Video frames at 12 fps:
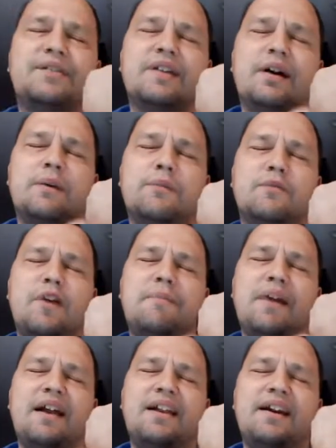some
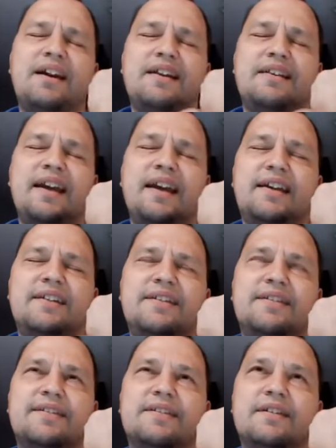red belly
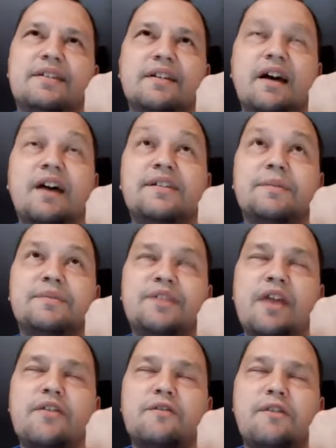dace, some
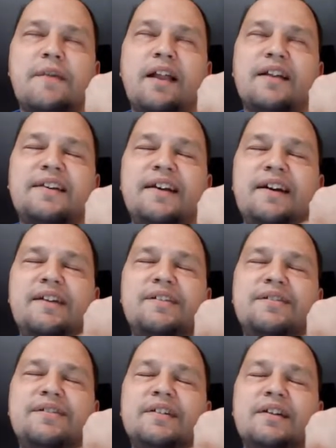southern red belly
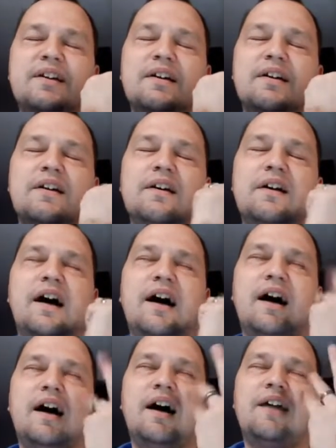dace.
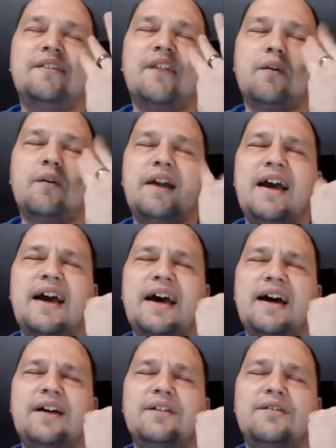Another one
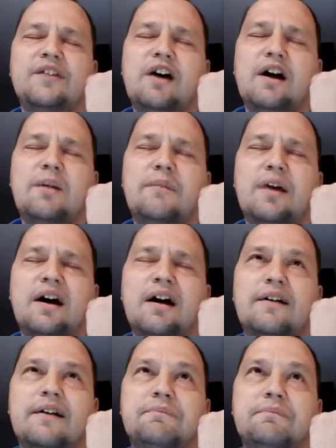has
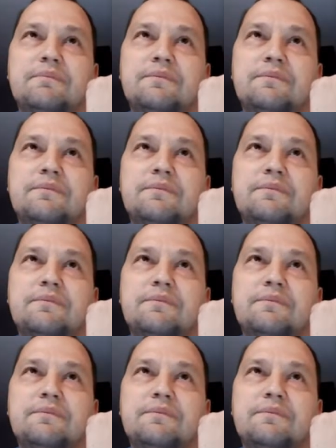some